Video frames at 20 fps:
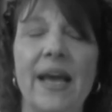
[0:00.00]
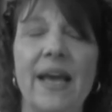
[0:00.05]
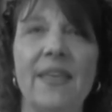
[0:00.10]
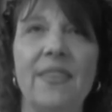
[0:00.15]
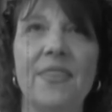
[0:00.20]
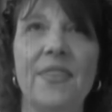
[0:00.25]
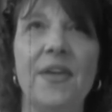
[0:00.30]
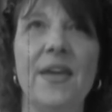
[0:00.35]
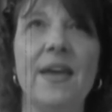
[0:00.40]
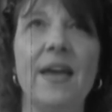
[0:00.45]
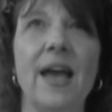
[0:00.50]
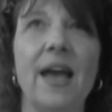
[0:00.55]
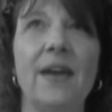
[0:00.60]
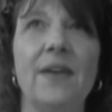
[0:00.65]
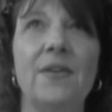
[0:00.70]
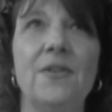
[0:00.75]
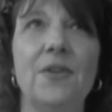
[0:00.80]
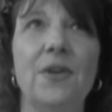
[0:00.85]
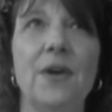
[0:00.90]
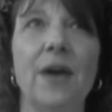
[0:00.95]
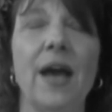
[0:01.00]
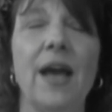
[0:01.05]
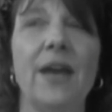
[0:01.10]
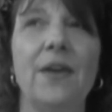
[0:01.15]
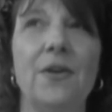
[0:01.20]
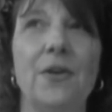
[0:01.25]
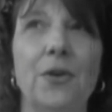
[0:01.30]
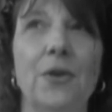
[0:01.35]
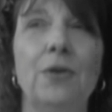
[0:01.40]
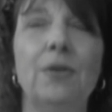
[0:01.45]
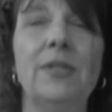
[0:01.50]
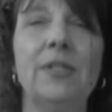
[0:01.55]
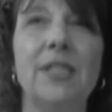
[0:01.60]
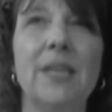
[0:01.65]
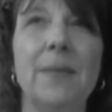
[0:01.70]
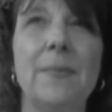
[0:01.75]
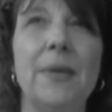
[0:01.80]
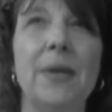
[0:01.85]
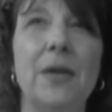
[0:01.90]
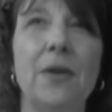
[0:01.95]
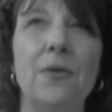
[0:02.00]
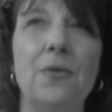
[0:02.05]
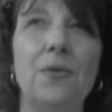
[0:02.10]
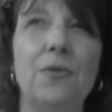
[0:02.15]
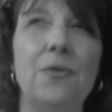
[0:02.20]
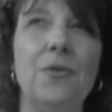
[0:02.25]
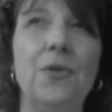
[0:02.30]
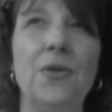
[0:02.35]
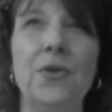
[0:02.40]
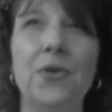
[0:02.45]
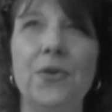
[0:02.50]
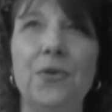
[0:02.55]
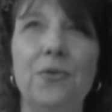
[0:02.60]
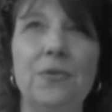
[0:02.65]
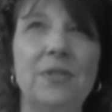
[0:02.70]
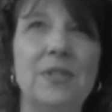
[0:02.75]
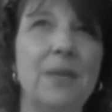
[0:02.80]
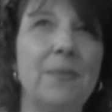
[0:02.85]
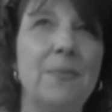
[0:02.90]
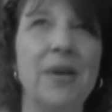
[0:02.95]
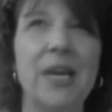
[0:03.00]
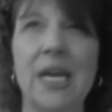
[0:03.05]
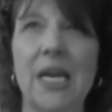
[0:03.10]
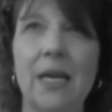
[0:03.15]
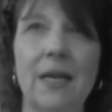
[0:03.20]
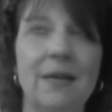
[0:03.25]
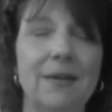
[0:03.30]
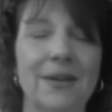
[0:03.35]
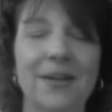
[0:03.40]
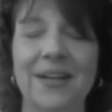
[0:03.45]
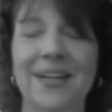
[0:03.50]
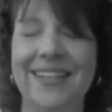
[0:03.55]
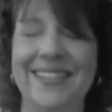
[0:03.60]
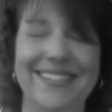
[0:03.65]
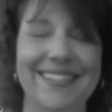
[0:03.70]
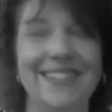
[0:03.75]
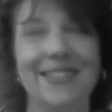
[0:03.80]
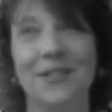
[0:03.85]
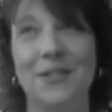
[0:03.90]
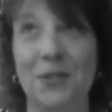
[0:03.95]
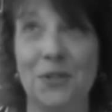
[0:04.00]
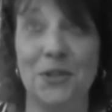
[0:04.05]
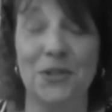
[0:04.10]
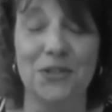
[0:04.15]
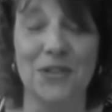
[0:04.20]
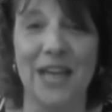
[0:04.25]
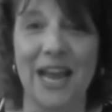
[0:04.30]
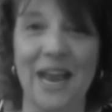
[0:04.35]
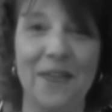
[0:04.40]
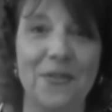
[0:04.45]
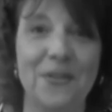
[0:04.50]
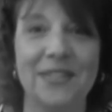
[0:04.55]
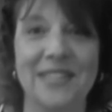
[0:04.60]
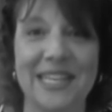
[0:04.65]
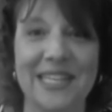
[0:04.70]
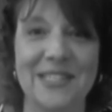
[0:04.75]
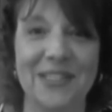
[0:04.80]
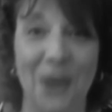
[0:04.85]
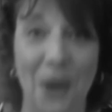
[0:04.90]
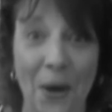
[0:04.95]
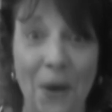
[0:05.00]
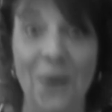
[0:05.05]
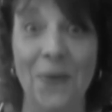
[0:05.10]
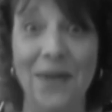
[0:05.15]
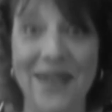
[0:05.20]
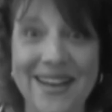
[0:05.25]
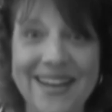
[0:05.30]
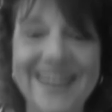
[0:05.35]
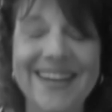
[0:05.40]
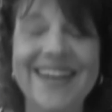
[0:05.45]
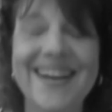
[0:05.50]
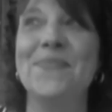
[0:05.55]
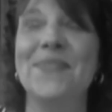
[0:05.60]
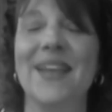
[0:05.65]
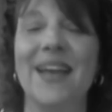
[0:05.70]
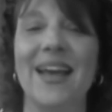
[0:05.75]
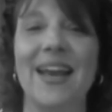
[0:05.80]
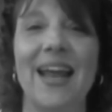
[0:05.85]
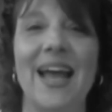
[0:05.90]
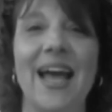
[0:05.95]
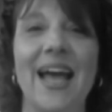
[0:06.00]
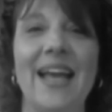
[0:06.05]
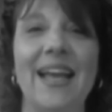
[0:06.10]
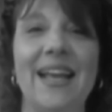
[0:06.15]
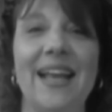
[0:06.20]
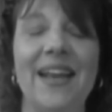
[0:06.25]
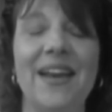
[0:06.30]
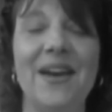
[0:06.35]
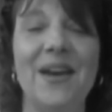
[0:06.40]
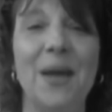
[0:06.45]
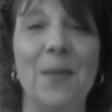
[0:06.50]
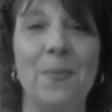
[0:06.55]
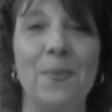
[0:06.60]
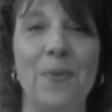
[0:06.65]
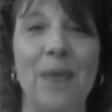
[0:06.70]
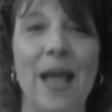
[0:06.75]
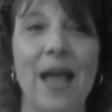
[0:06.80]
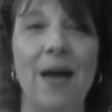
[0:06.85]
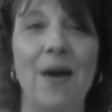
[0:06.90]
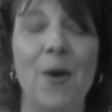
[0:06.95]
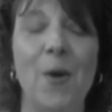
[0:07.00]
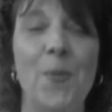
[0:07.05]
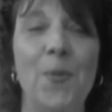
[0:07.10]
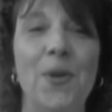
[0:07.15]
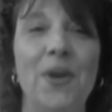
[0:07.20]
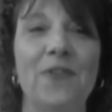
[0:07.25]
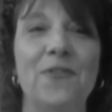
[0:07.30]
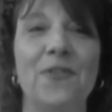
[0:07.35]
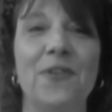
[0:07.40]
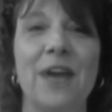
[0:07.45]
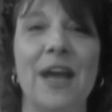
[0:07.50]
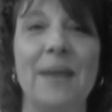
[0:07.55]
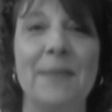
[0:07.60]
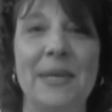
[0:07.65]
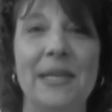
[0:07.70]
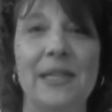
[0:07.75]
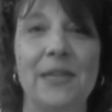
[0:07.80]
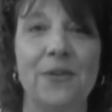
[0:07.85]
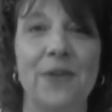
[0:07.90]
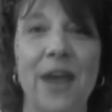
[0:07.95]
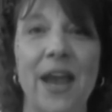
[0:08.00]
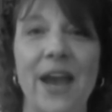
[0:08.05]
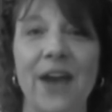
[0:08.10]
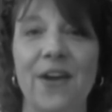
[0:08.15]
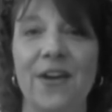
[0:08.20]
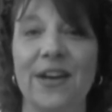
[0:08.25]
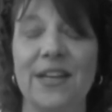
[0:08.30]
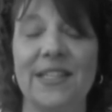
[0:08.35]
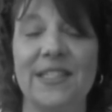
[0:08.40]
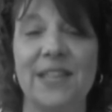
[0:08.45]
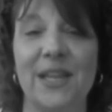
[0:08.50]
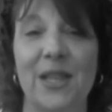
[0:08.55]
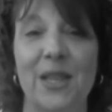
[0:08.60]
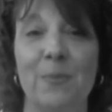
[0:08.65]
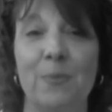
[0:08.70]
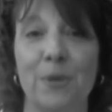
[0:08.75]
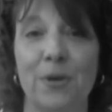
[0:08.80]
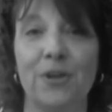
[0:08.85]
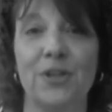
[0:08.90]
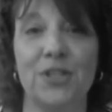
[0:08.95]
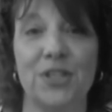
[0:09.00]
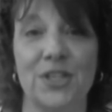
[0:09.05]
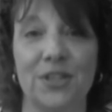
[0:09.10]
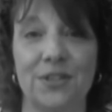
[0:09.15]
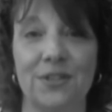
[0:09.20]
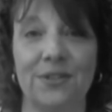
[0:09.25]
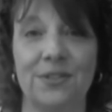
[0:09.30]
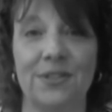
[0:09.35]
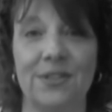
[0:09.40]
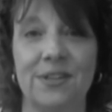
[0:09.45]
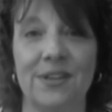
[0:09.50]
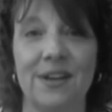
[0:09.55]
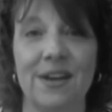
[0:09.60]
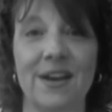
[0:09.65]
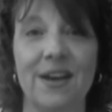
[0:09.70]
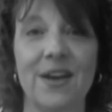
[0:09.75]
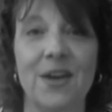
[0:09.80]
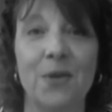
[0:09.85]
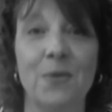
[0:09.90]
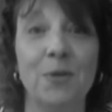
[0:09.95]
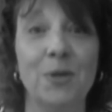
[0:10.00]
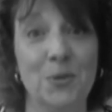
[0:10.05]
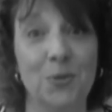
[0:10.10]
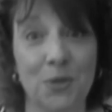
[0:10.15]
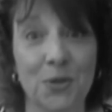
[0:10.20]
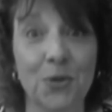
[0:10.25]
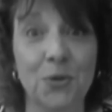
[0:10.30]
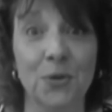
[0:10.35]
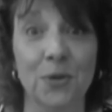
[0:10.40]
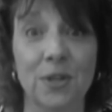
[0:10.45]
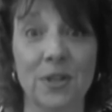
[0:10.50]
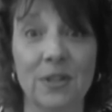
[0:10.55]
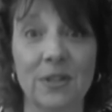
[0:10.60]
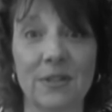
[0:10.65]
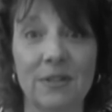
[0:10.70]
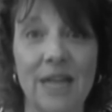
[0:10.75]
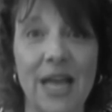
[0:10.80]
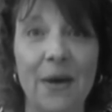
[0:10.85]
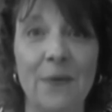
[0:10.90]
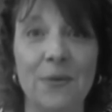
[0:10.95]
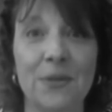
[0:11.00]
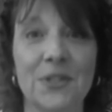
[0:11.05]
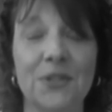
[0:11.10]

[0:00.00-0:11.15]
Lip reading: think I knew somebody who knew somebody. This is usually how those things go. Mm-hmm. And I ended up opening for Emmylou Harris in the Berkshires, which was cool. That was